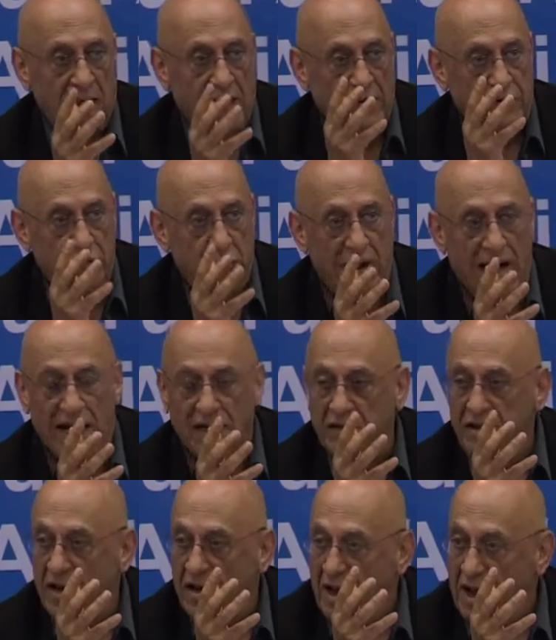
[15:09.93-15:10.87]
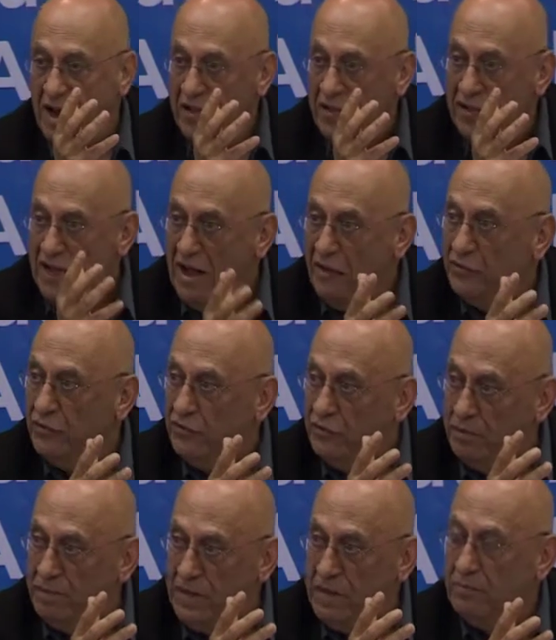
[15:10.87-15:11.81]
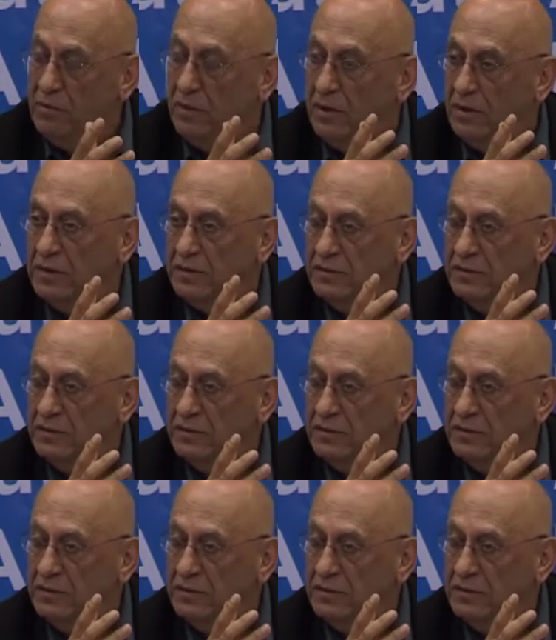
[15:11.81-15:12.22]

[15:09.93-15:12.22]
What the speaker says: attract thousands of people,